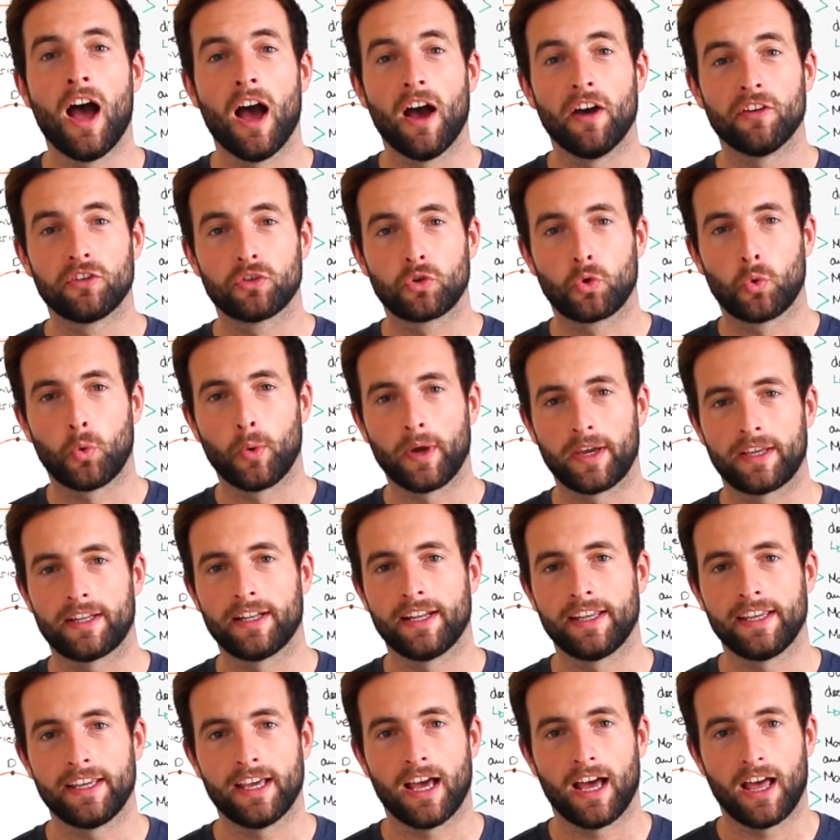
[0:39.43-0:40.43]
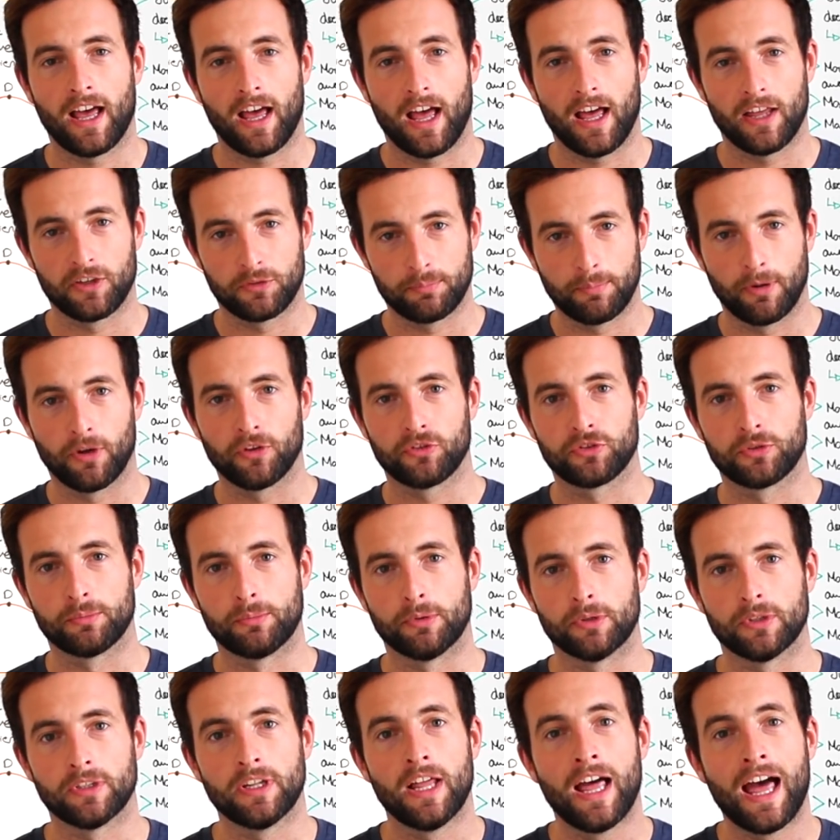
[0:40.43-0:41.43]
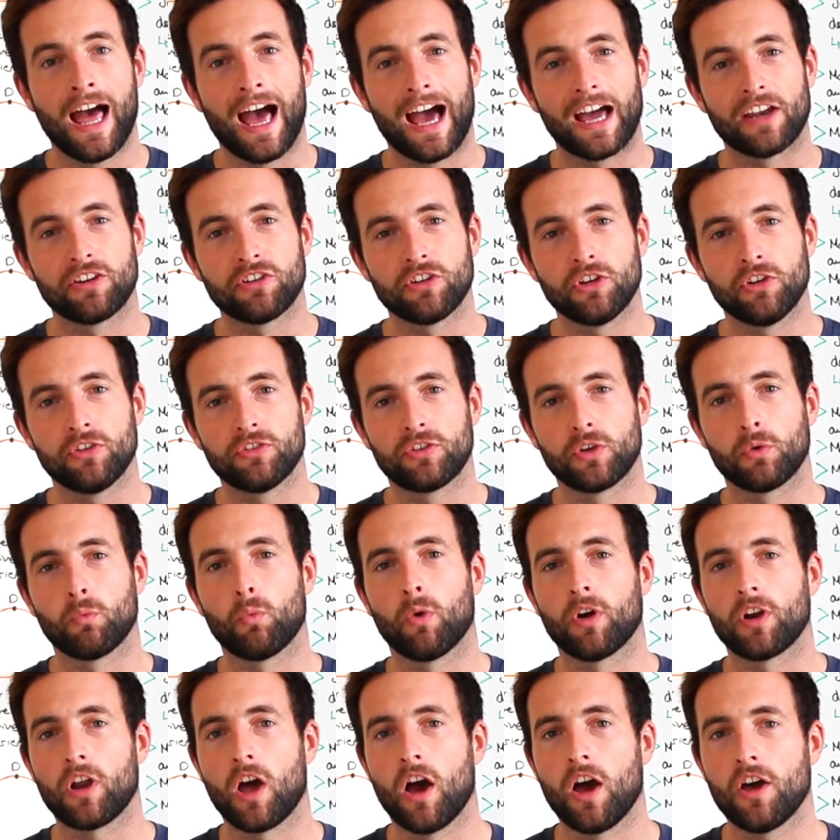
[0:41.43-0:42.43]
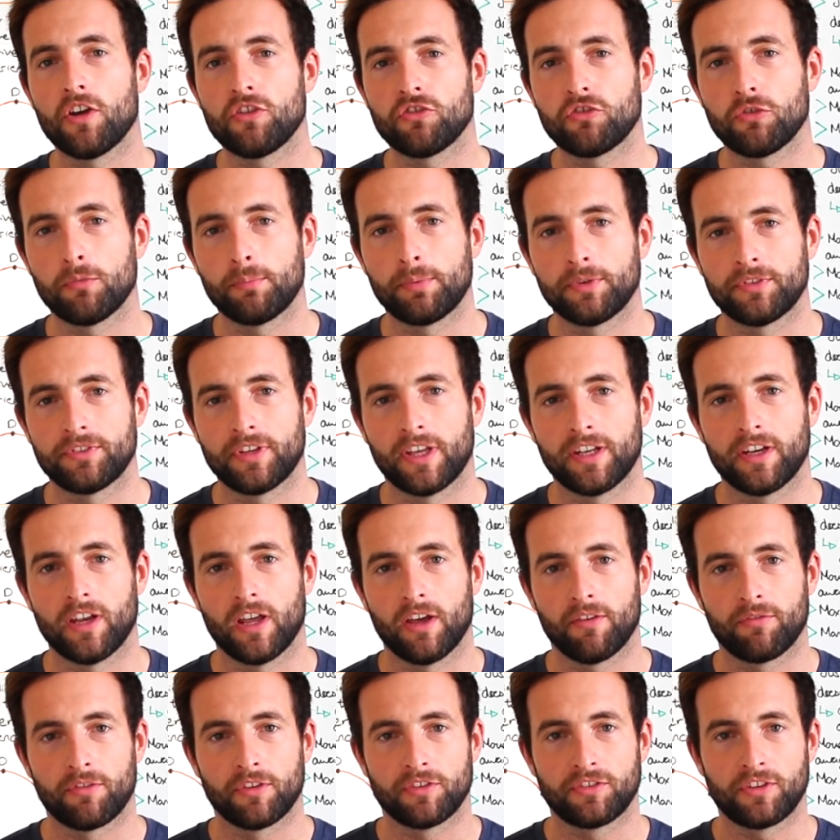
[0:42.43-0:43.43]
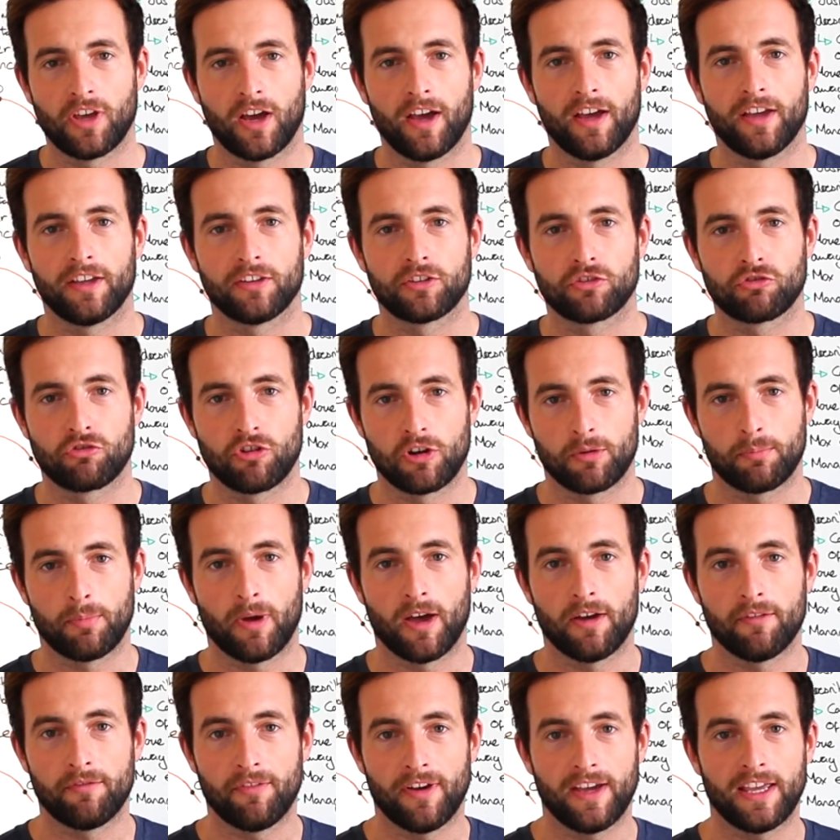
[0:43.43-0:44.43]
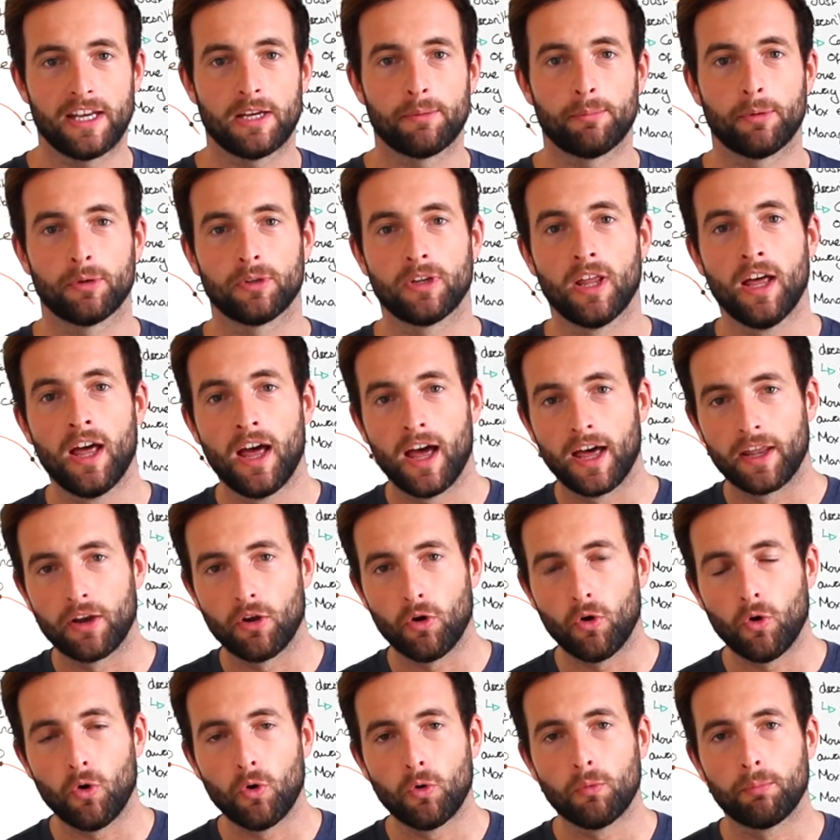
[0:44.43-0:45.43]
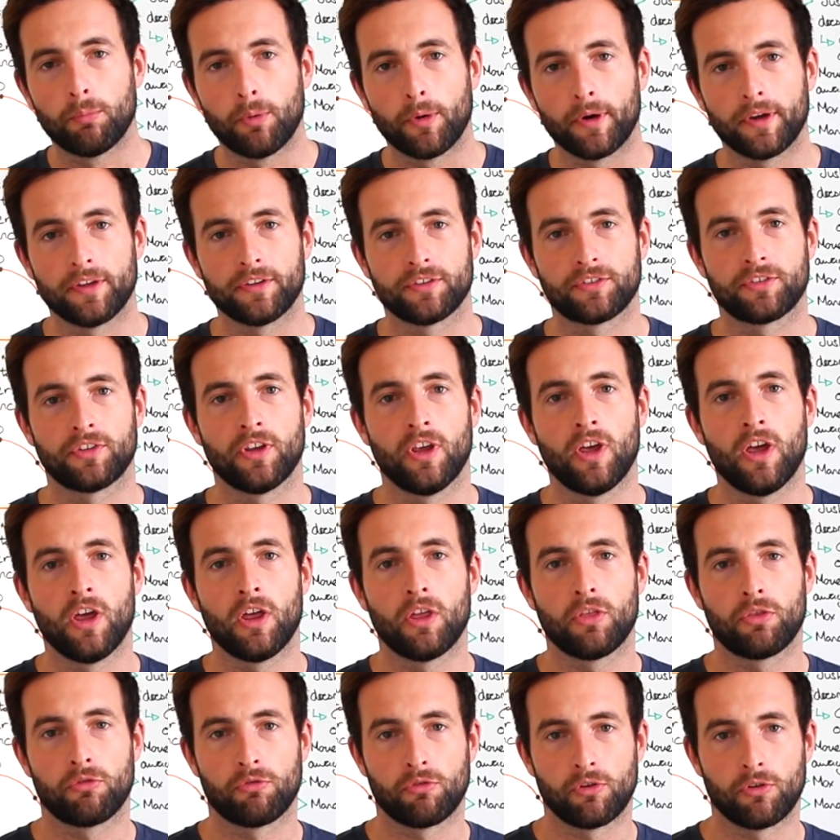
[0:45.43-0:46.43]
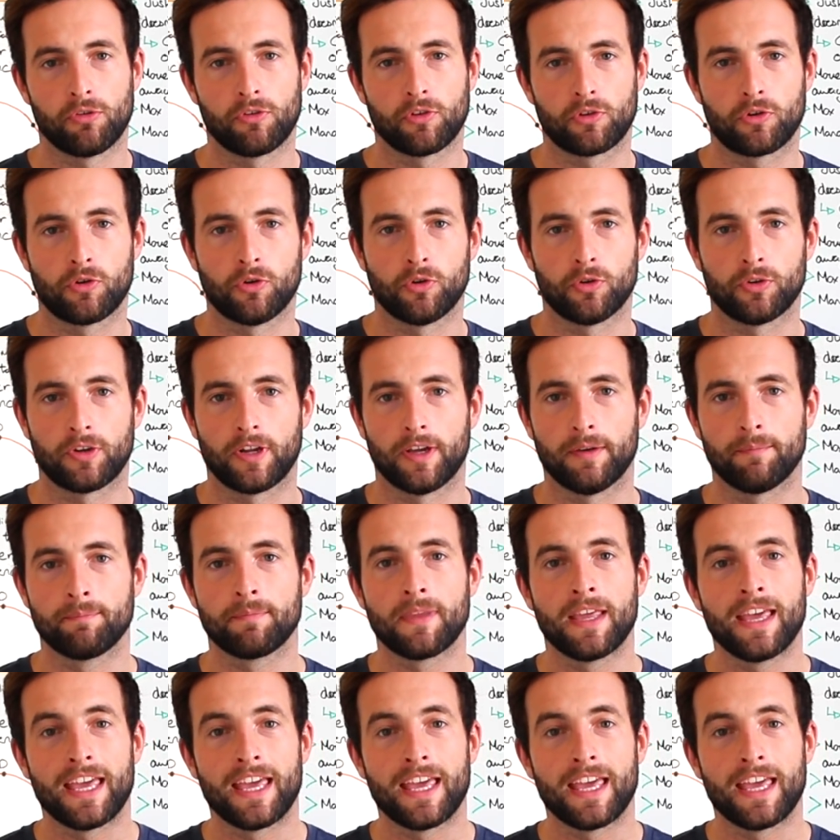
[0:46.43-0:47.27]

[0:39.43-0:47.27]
as quickly as possible and using 100% of the tyres grip available at all points through the corner.